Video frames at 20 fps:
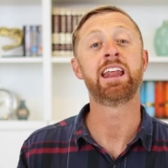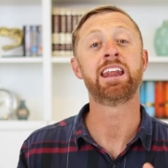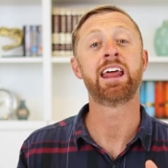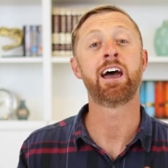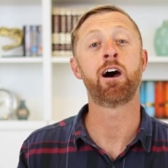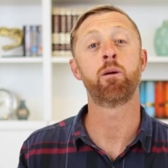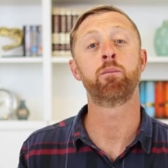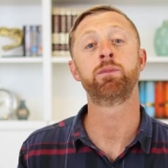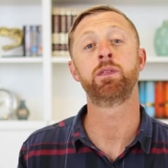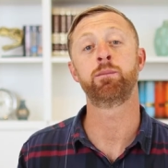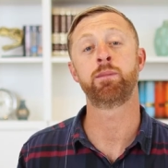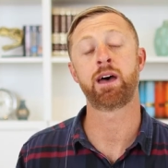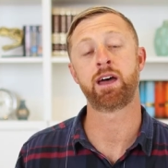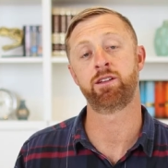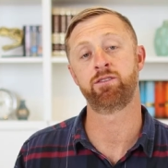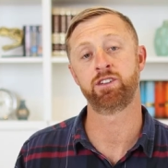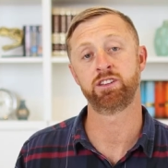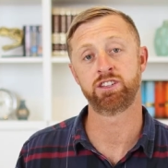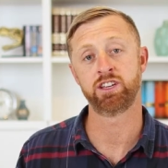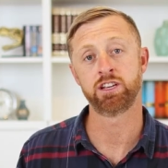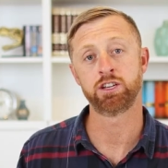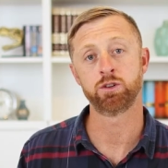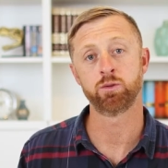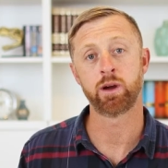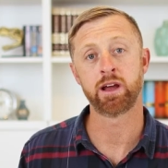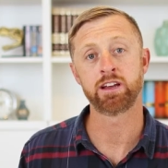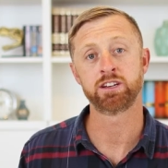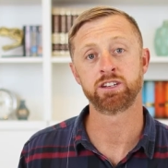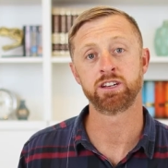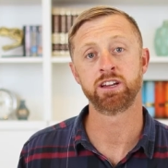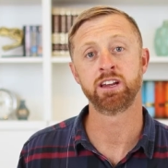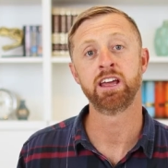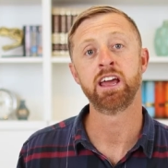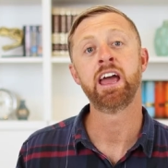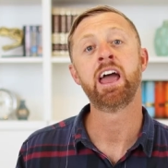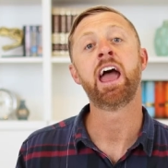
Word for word: and help them out of a situation.